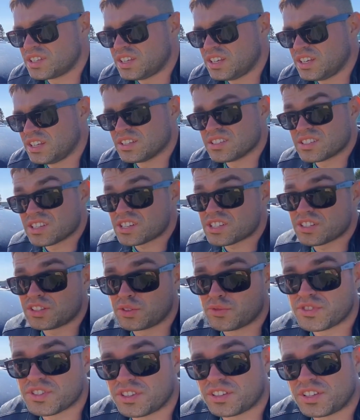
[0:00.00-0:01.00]
key this is actually
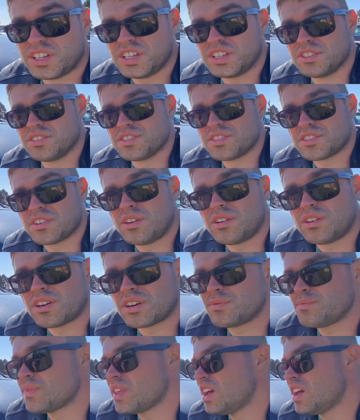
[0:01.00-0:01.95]
the original key to this car